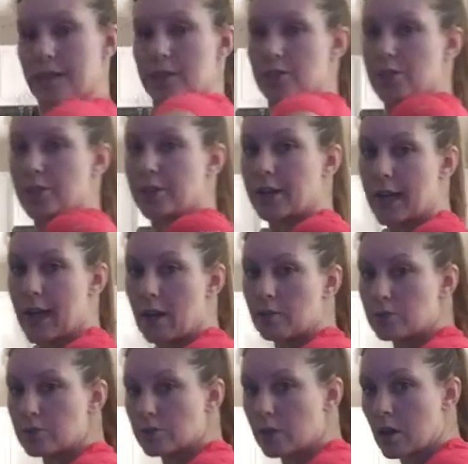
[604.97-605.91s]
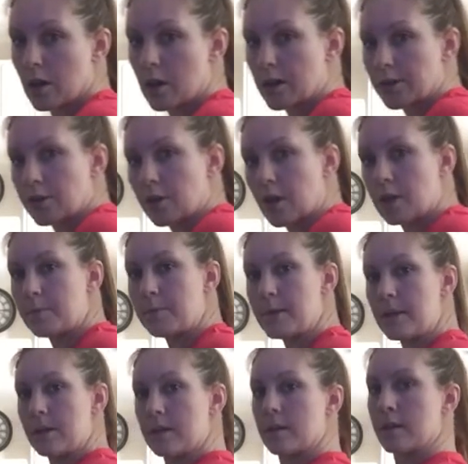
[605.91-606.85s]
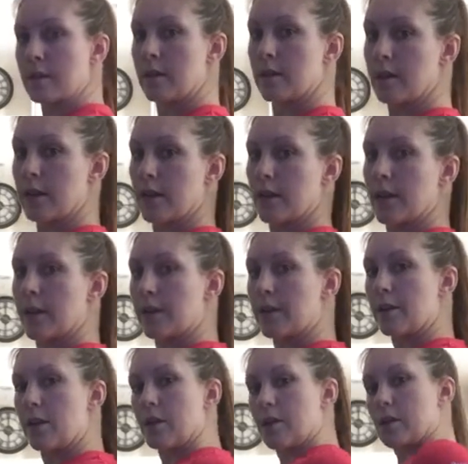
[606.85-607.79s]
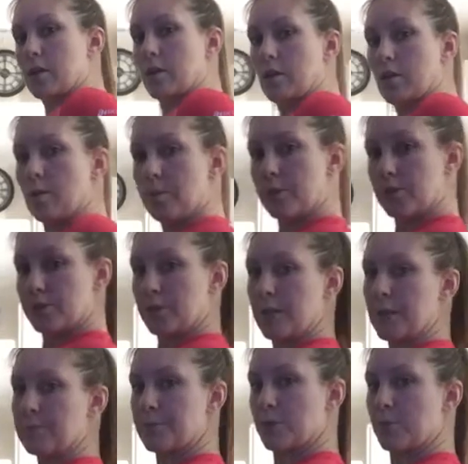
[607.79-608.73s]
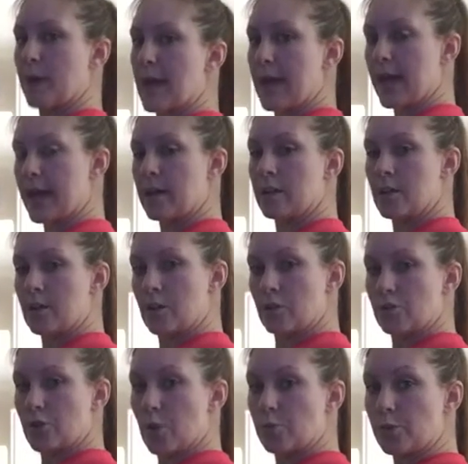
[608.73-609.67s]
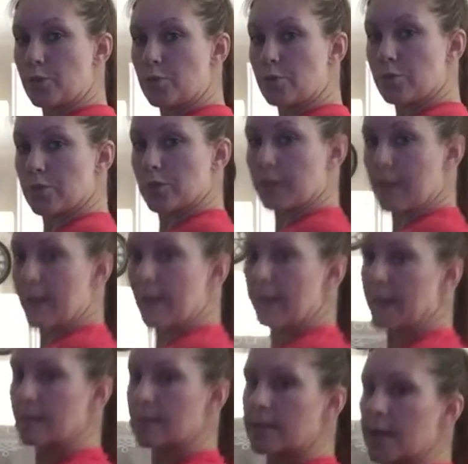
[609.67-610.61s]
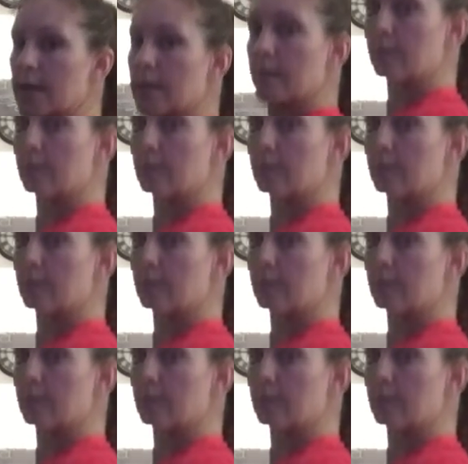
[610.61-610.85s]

edge of your couch or on your ottoman. Here you go, push your hips away, don't use your legs,